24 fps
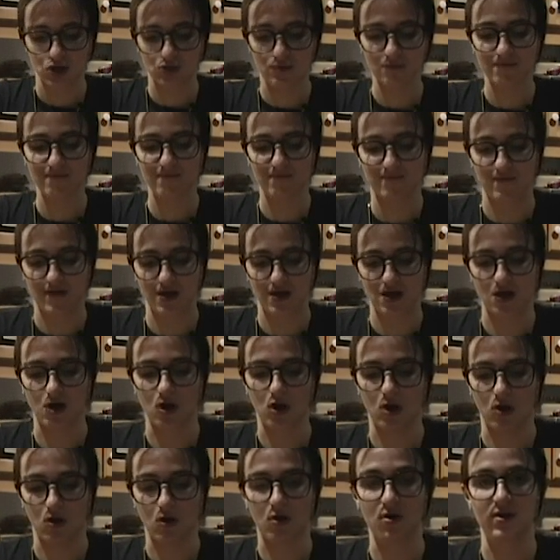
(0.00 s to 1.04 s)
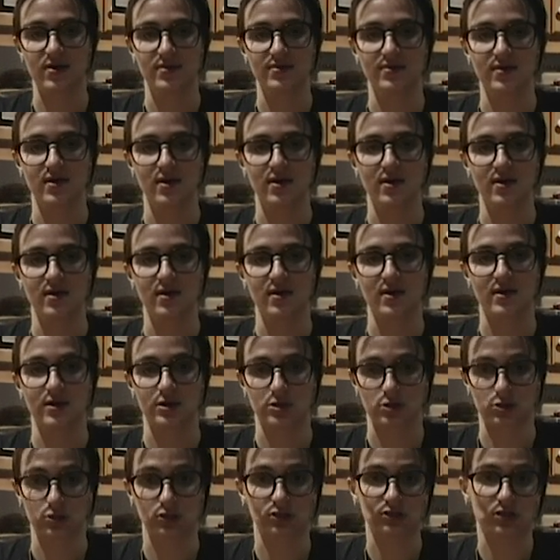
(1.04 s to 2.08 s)
You can fit a lot in there, and
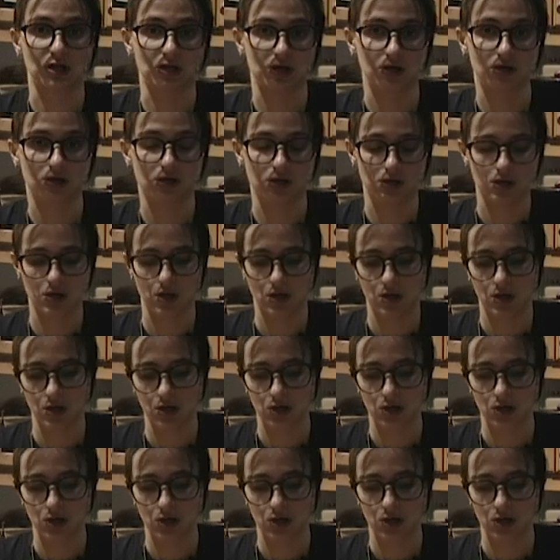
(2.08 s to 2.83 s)
it looks like,